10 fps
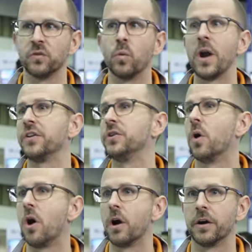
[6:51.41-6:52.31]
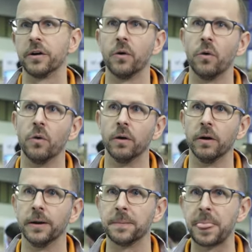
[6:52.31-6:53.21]
of where you are
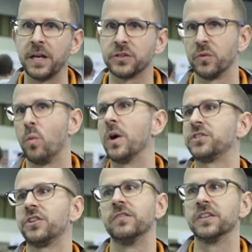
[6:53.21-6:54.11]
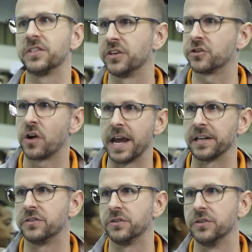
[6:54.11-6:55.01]
or sort of what service you're
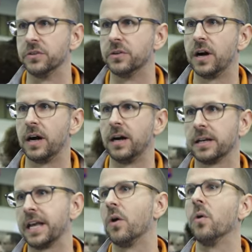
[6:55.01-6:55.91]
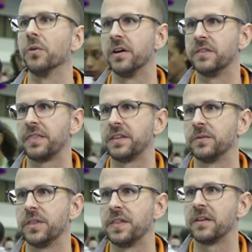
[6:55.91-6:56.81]
trying to uh, get a hold of at the
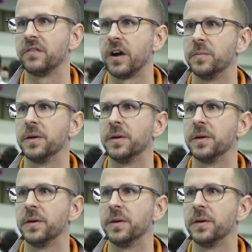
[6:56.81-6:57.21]
and that network. feeds